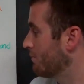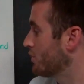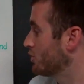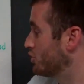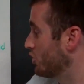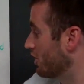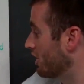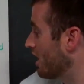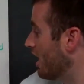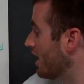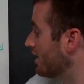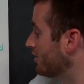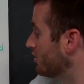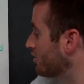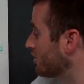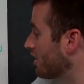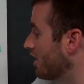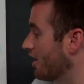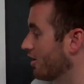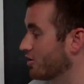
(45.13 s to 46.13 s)
So the
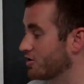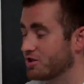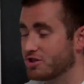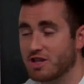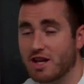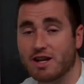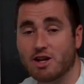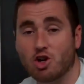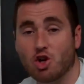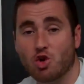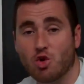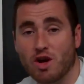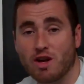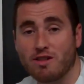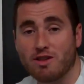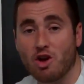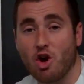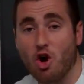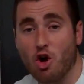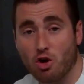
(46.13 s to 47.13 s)
Continental Congress decided to
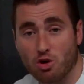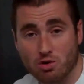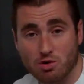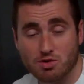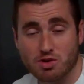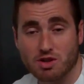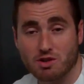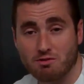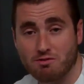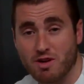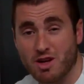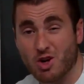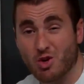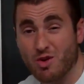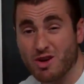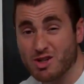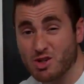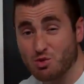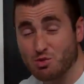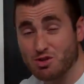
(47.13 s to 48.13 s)
create the Articles of
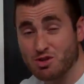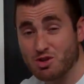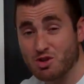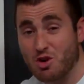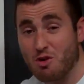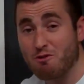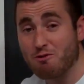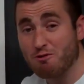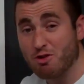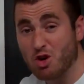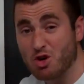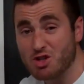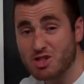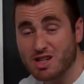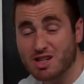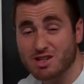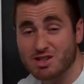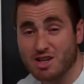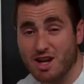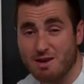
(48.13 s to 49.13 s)
Confederation, which is our
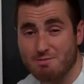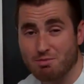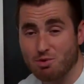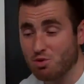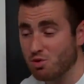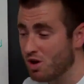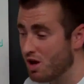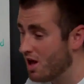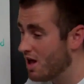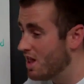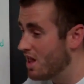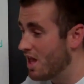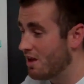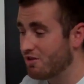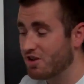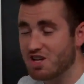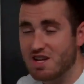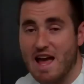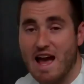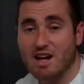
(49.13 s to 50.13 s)
first example
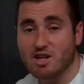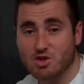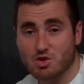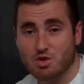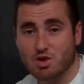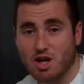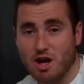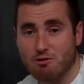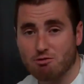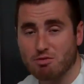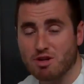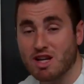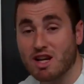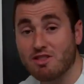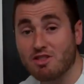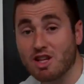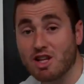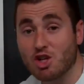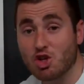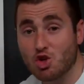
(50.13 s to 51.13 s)
of a national government
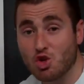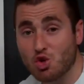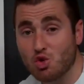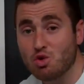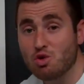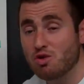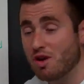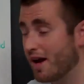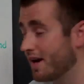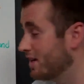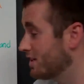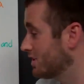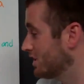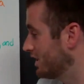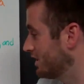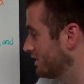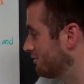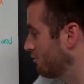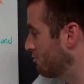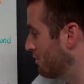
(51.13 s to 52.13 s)
in the new United
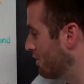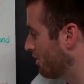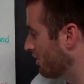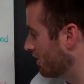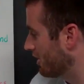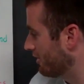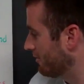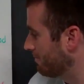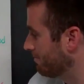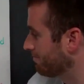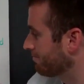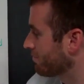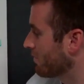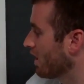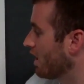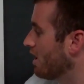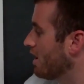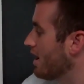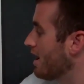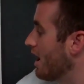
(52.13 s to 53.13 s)
States of America.
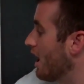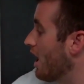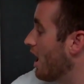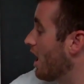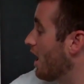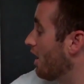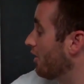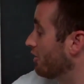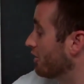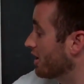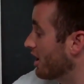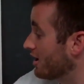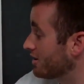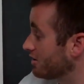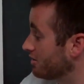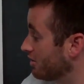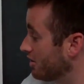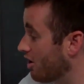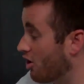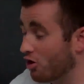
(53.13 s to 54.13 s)

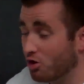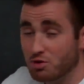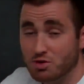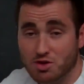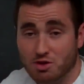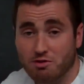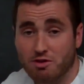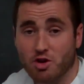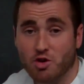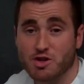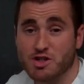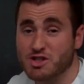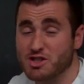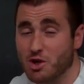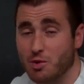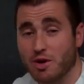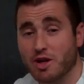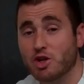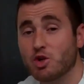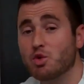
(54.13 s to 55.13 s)
The Articles of Confederation
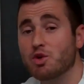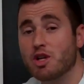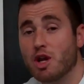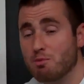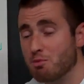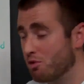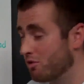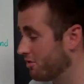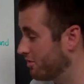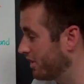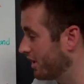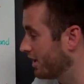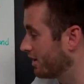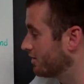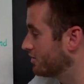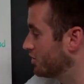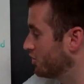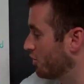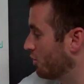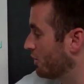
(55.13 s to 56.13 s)
said we could do a number of
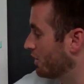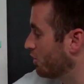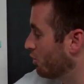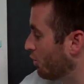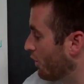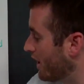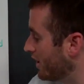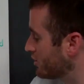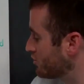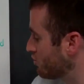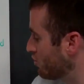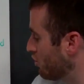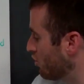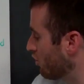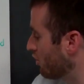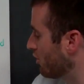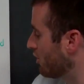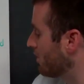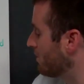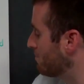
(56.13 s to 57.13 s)
things. You know, we could wage
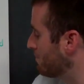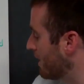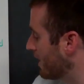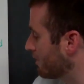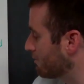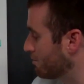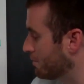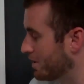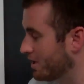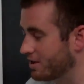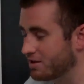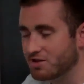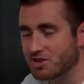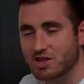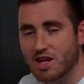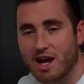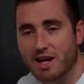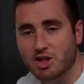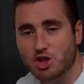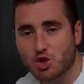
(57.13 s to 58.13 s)
war, make peace,
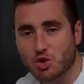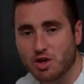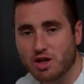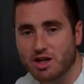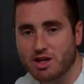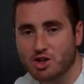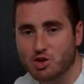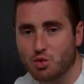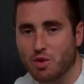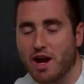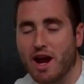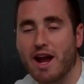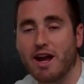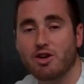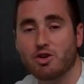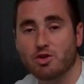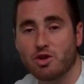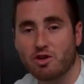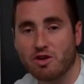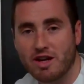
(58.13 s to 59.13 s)
sign treaties, we
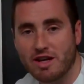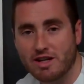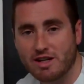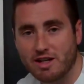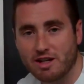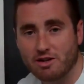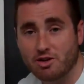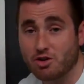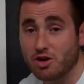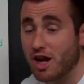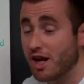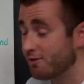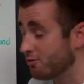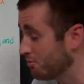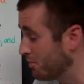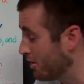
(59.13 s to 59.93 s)
handled our Indian or Native